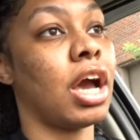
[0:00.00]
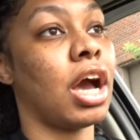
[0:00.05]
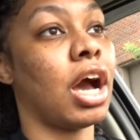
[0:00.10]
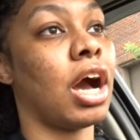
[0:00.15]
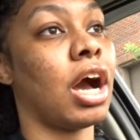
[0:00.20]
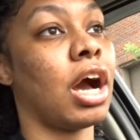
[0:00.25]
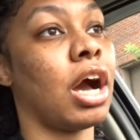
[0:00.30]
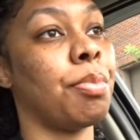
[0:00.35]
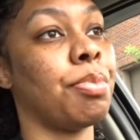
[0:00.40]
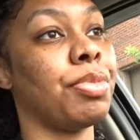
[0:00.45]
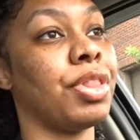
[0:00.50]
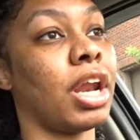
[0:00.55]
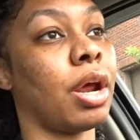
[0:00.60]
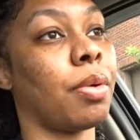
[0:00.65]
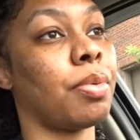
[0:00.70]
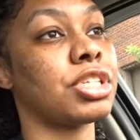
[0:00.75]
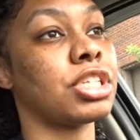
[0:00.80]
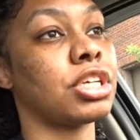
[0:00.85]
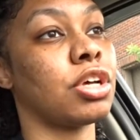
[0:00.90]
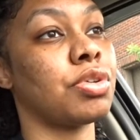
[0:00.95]
um, then I
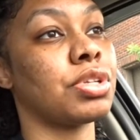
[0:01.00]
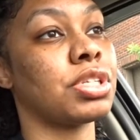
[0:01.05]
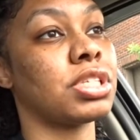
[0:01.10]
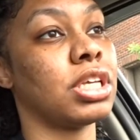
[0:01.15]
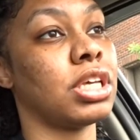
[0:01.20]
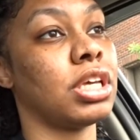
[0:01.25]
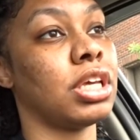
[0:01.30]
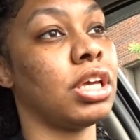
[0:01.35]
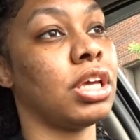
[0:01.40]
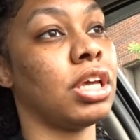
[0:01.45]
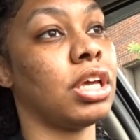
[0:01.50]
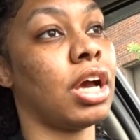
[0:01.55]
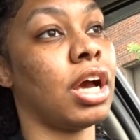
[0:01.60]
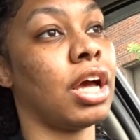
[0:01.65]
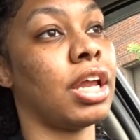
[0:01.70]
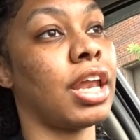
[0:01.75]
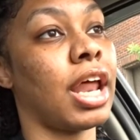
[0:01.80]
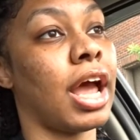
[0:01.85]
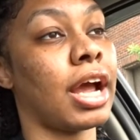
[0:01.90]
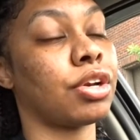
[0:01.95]
went to go see
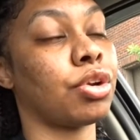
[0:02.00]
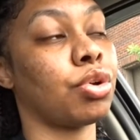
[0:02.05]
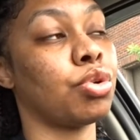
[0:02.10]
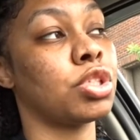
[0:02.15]
a doctor